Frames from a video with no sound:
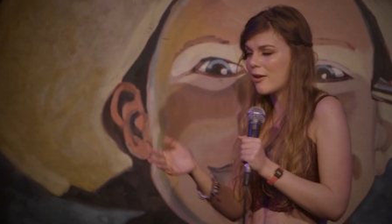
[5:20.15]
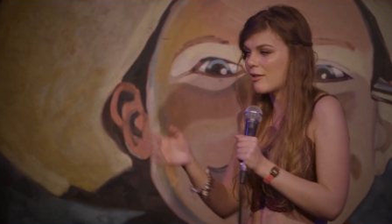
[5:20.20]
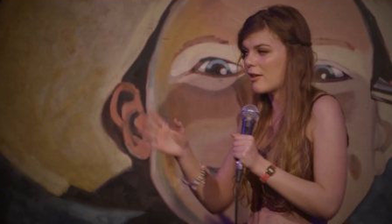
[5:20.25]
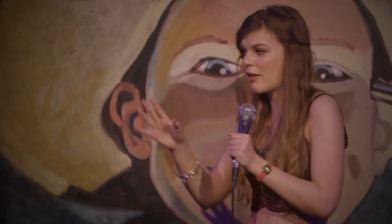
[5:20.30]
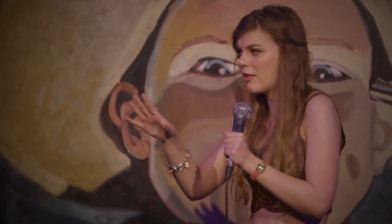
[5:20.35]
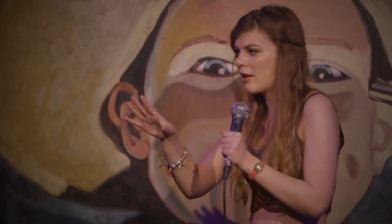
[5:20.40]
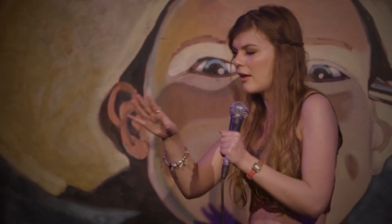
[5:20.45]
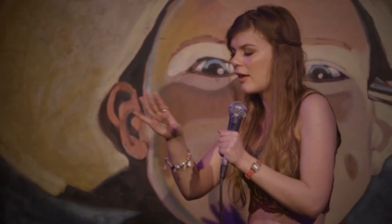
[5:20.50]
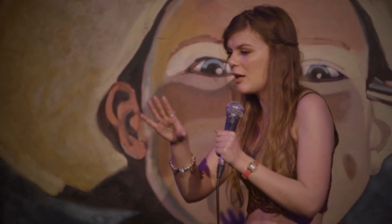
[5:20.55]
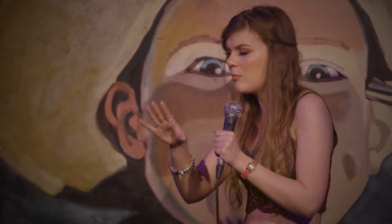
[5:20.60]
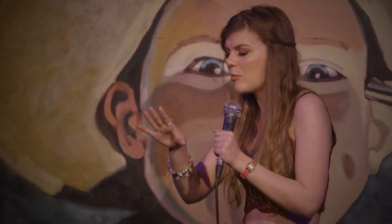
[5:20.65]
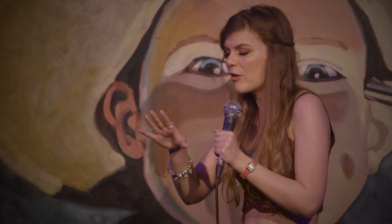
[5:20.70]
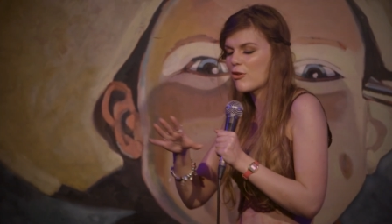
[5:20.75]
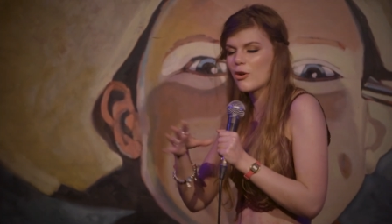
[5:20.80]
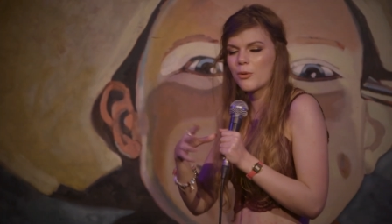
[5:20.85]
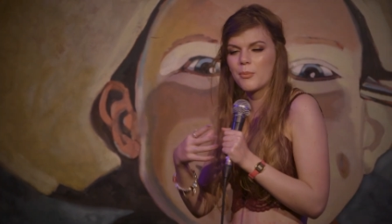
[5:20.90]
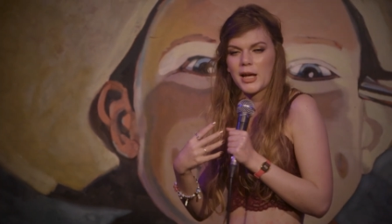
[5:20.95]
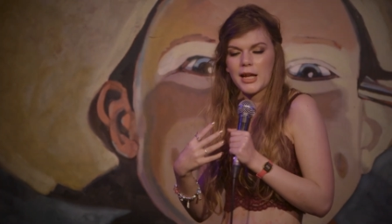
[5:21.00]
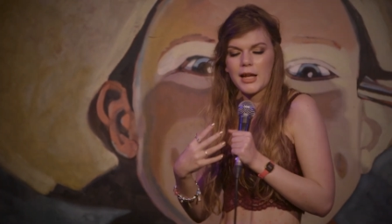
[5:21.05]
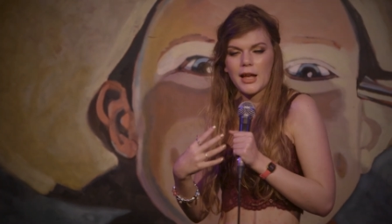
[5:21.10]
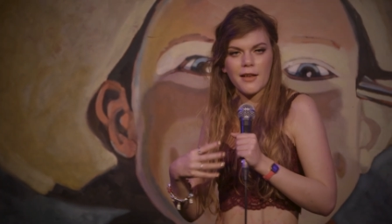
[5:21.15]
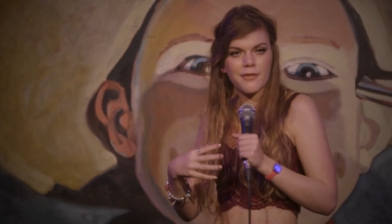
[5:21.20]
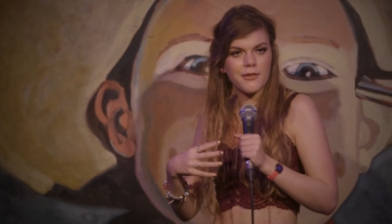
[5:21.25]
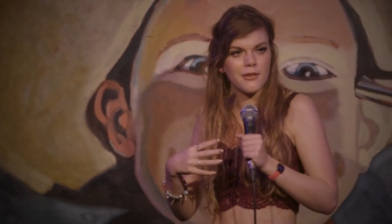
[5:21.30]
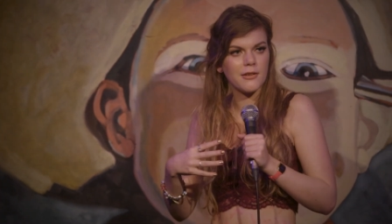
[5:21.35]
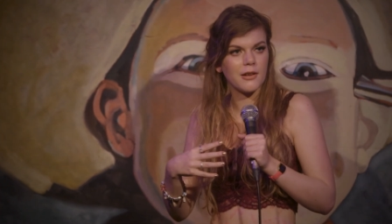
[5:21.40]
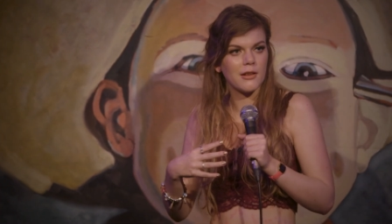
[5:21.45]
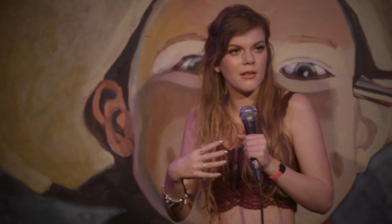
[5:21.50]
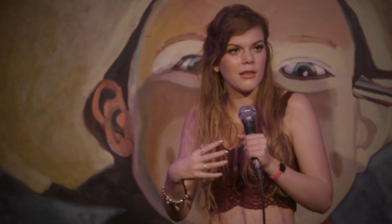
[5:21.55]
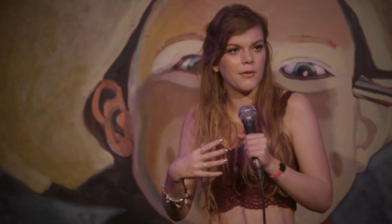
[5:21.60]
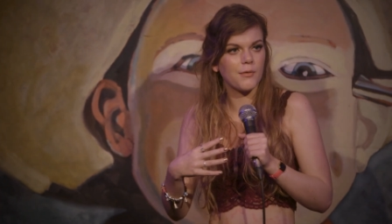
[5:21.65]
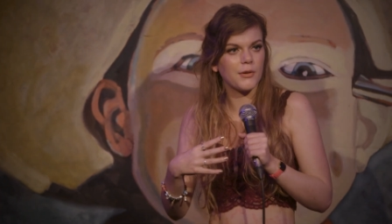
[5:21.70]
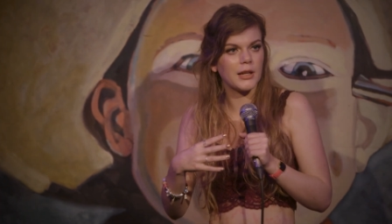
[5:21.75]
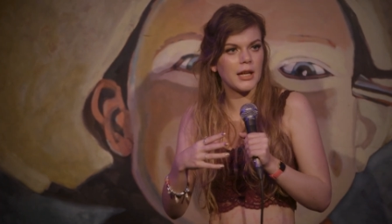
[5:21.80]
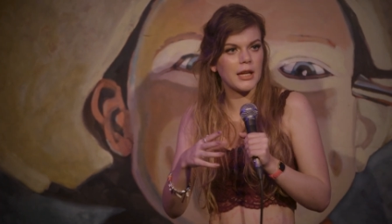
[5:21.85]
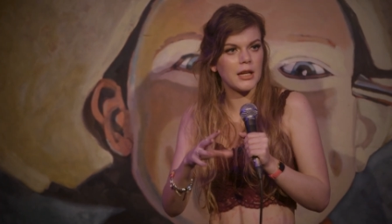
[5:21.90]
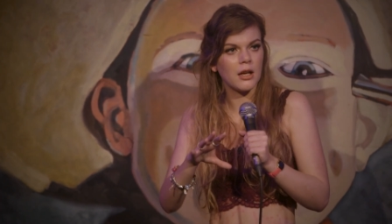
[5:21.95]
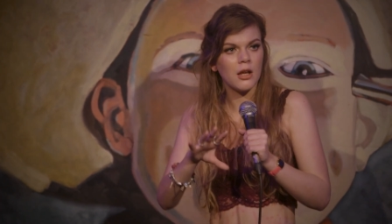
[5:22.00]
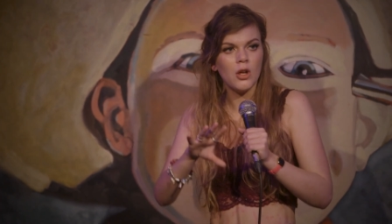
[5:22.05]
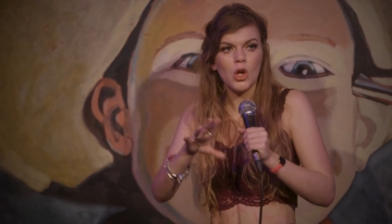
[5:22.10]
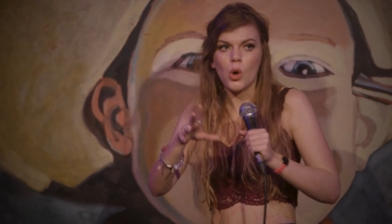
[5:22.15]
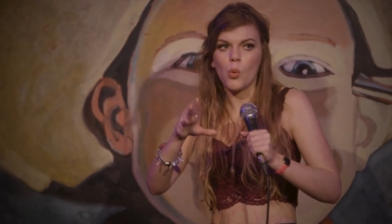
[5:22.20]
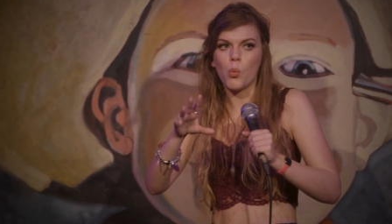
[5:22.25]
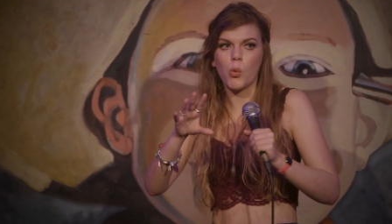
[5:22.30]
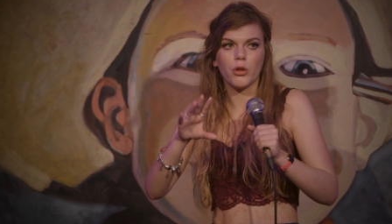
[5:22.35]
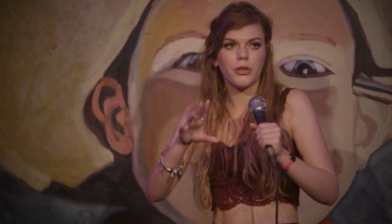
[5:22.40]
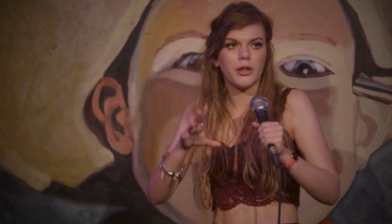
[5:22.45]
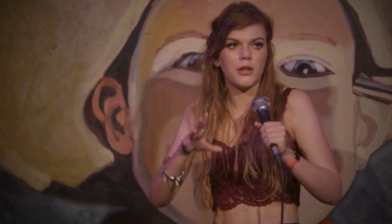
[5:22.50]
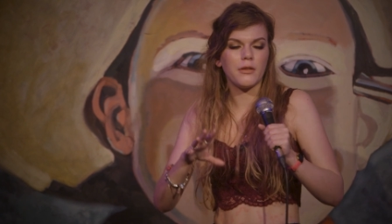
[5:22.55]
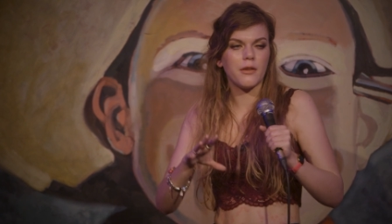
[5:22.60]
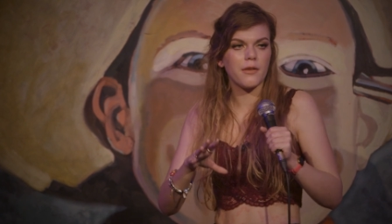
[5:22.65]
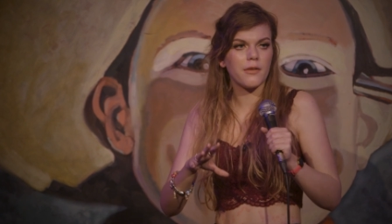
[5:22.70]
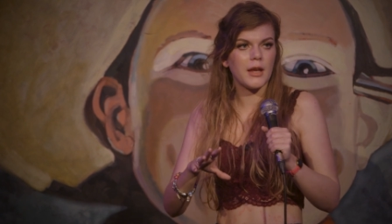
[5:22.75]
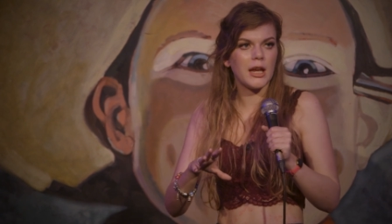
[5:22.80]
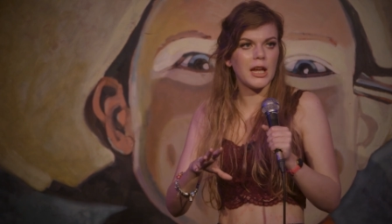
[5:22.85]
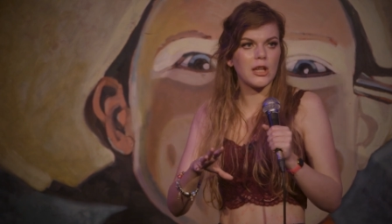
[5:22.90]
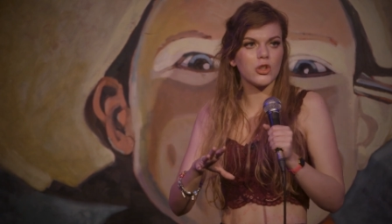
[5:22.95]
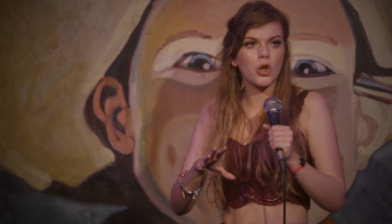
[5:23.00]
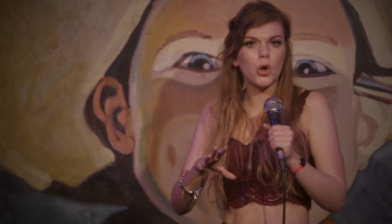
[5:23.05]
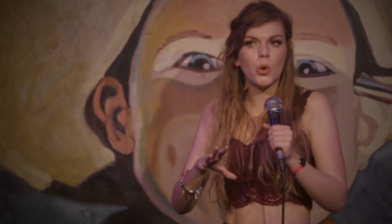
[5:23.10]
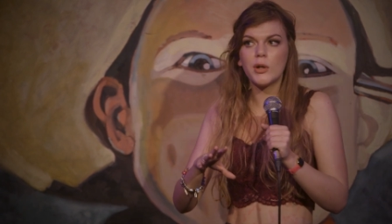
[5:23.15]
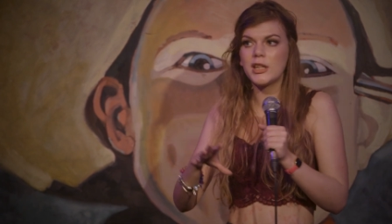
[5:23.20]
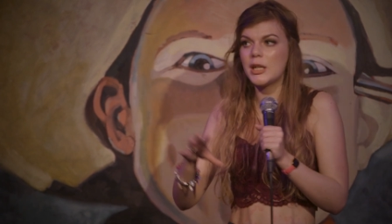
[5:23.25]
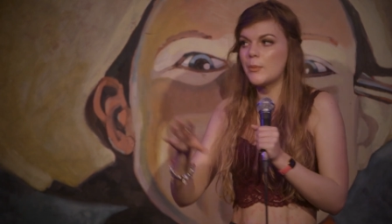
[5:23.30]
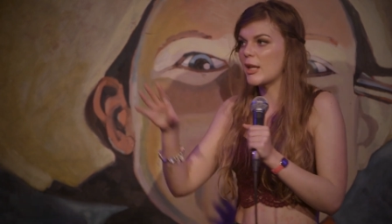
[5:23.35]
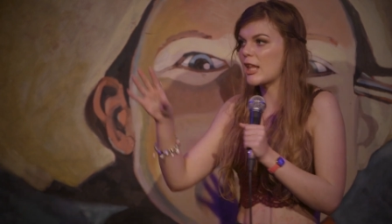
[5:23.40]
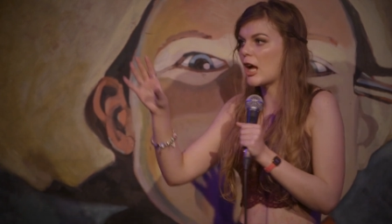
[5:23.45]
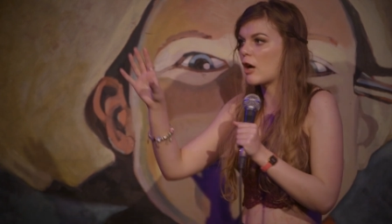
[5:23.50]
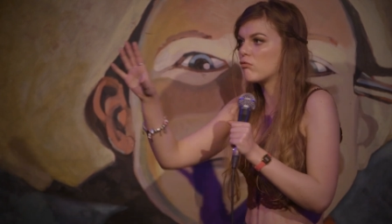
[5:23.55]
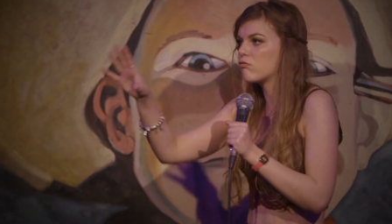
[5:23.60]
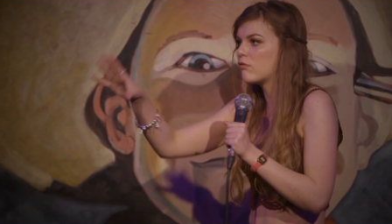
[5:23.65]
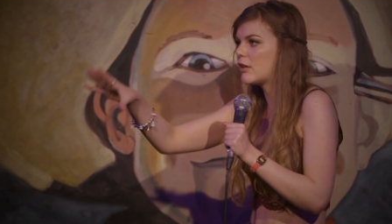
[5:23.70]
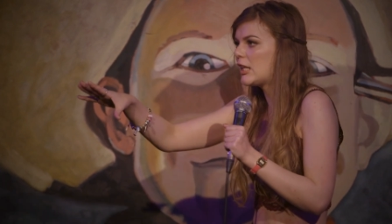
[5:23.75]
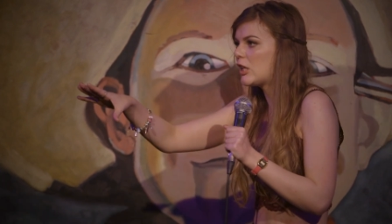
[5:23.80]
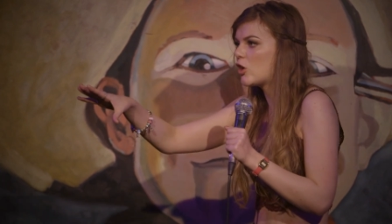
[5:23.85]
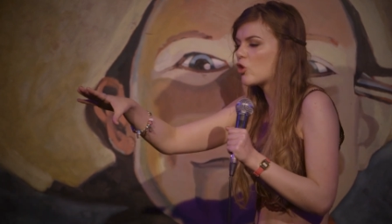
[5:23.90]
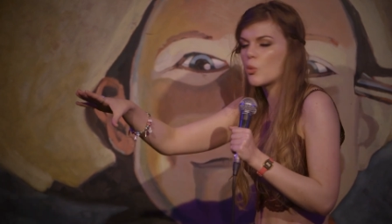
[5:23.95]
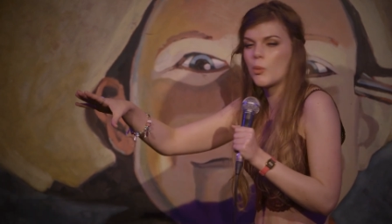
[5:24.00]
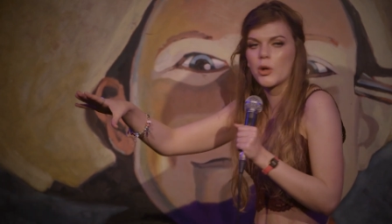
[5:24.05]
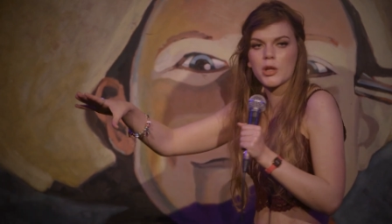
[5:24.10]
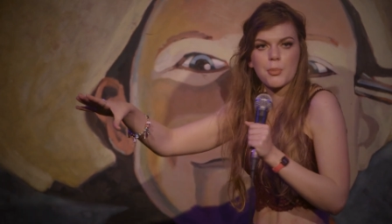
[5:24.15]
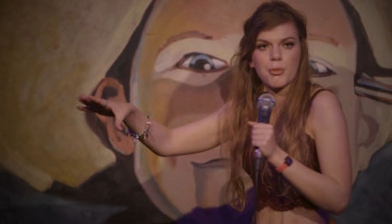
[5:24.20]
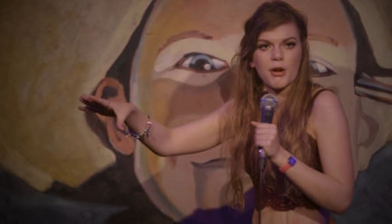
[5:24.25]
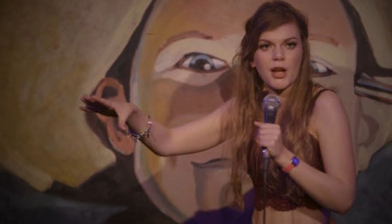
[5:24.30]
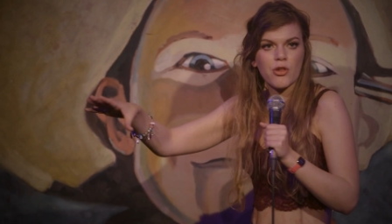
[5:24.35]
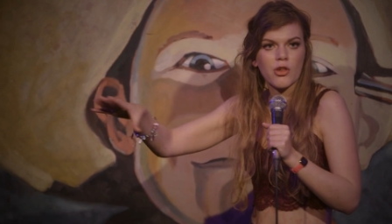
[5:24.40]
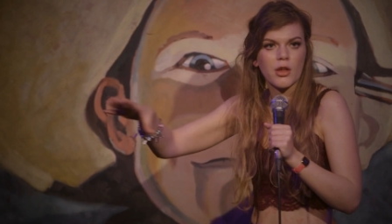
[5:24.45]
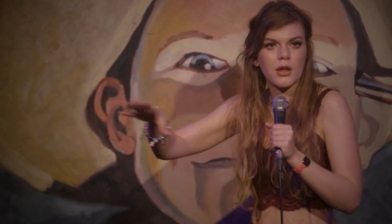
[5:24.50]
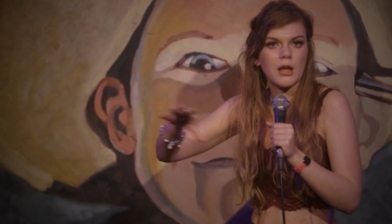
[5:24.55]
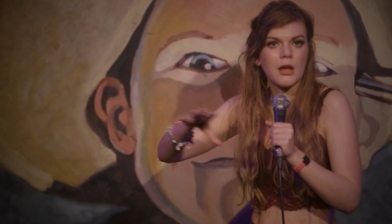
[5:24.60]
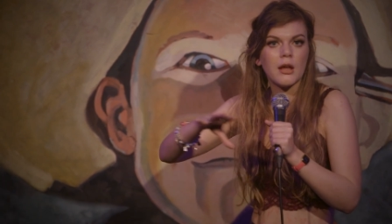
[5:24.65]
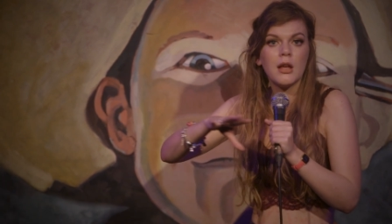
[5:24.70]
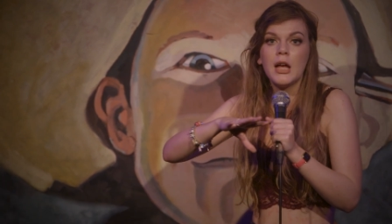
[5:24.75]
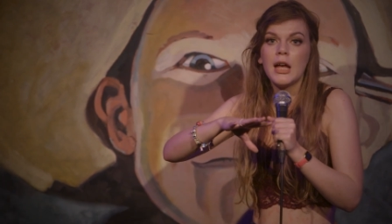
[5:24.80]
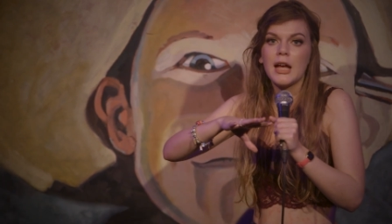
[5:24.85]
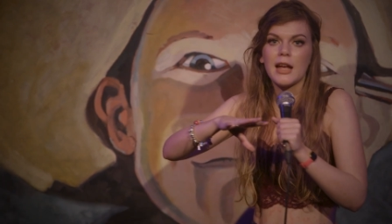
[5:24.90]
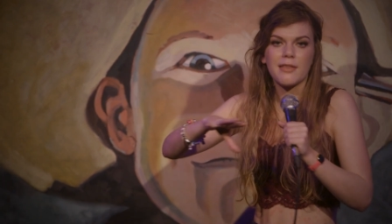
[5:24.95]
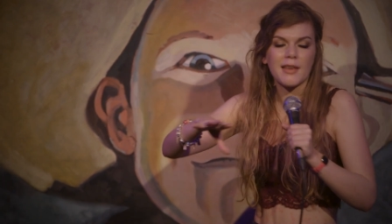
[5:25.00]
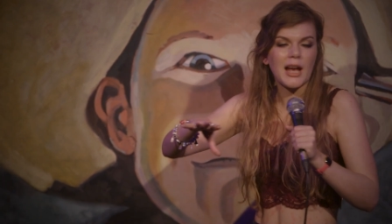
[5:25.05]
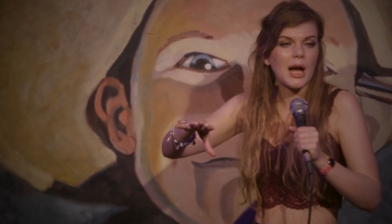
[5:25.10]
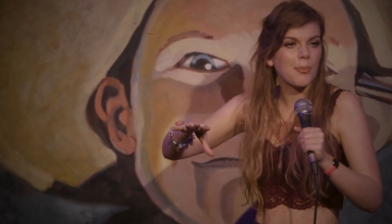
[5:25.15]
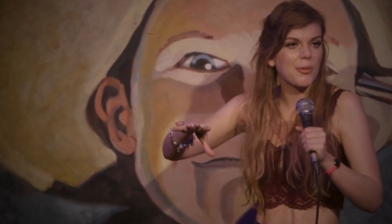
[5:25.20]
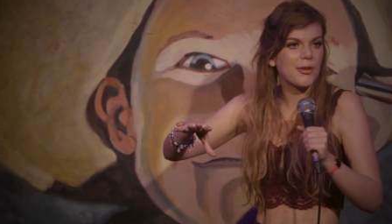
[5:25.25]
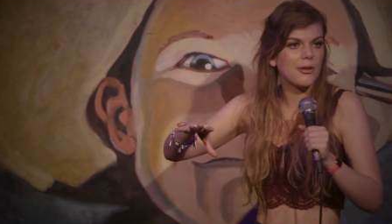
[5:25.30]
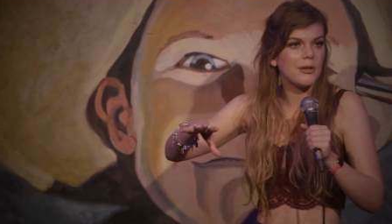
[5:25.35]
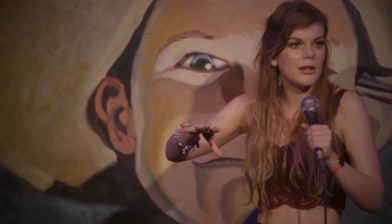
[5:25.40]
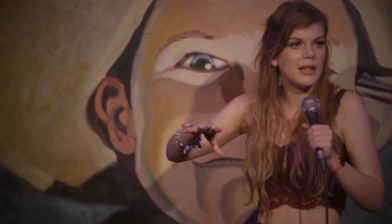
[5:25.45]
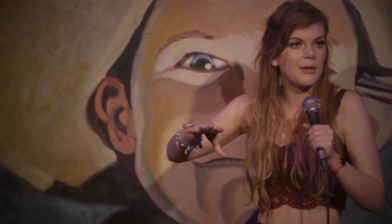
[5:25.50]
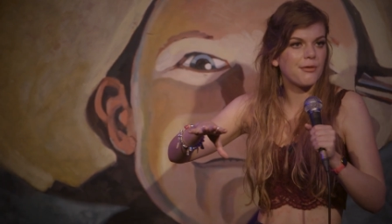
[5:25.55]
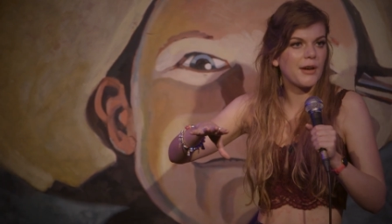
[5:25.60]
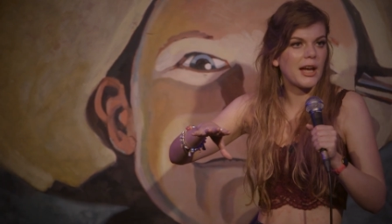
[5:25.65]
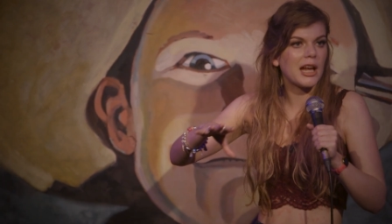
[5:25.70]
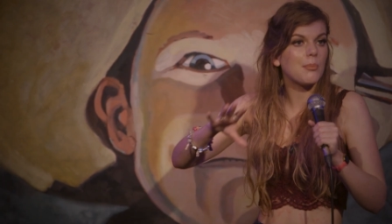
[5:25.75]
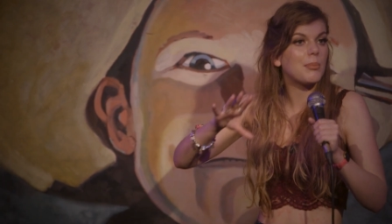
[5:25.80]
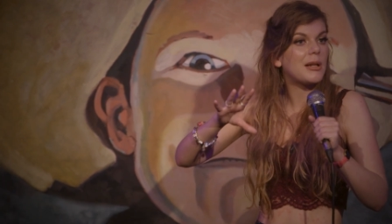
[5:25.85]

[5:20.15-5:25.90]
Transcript: And I think he mistook my hesitance for like wanting to say no. And he went, I really don't want to pressure you. It's absolutely fine.